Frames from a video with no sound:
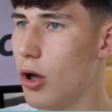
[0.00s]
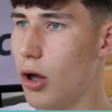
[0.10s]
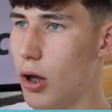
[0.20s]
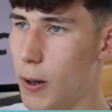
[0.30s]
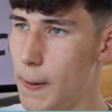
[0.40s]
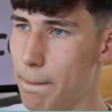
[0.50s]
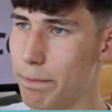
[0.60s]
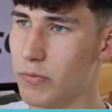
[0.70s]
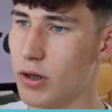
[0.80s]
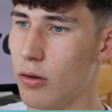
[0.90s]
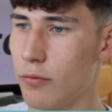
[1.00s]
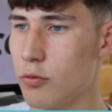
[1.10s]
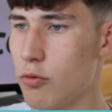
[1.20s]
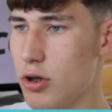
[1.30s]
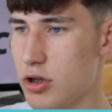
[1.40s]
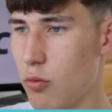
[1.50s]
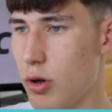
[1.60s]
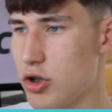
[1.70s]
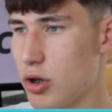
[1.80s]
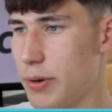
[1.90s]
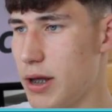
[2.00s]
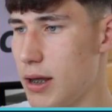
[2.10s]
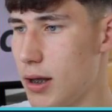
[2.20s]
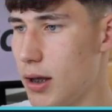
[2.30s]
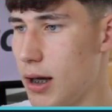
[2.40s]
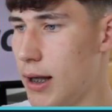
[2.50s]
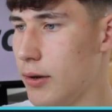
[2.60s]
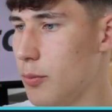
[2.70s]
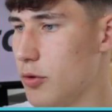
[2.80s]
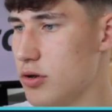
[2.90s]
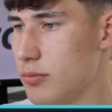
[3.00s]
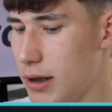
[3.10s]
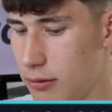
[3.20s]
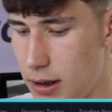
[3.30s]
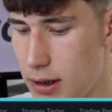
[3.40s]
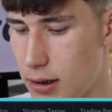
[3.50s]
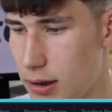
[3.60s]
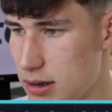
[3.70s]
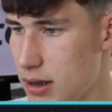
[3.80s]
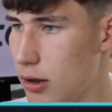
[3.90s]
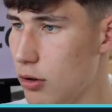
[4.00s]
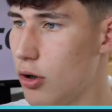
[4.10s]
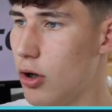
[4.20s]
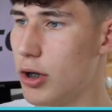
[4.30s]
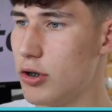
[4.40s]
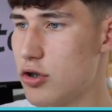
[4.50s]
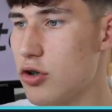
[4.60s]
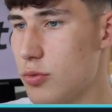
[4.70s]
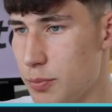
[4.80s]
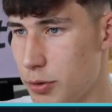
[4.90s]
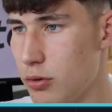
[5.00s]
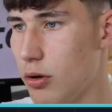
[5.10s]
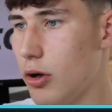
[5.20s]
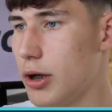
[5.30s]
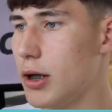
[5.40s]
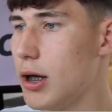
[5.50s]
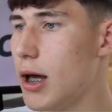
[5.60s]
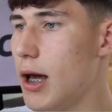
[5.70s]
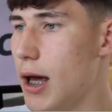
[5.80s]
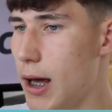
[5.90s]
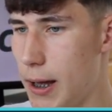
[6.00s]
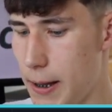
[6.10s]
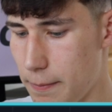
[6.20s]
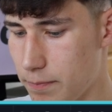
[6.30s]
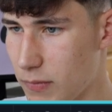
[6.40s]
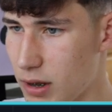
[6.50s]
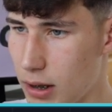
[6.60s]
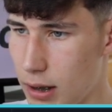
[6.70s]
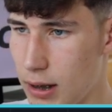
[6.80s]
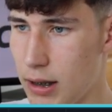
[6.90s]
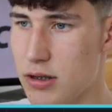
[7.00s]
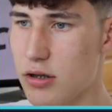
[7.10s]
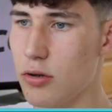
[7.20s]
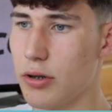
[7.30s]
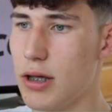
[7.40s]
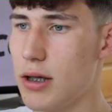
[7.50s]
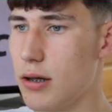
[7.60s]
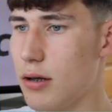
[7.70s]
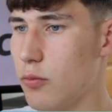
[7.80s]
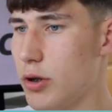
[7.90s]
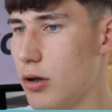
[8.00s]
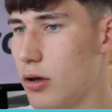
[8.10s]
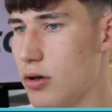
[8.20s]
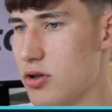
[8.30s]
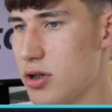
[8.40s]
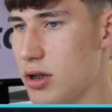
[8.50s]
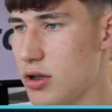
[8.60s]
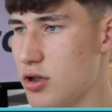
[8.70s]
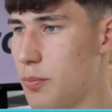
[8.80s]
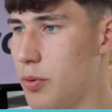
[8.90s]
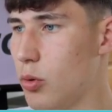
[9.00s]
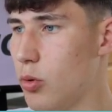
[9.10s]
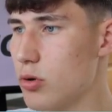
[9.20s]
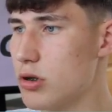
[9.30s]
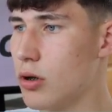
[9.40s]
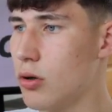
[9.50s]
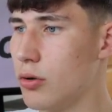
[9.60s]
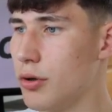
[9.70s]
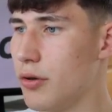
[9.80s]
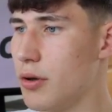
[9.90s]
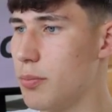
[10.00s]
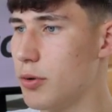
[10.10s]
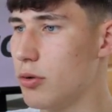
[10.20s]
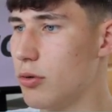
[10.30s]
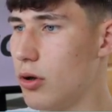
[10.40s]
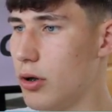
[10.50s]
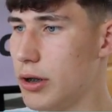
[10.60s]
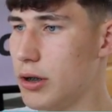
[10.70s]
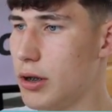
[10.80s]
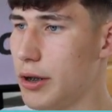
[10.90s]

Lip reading: of the rising wedge up here and the bottom down here as a yellow line, the top's a blue line, and along here we are seeing support on the blue line,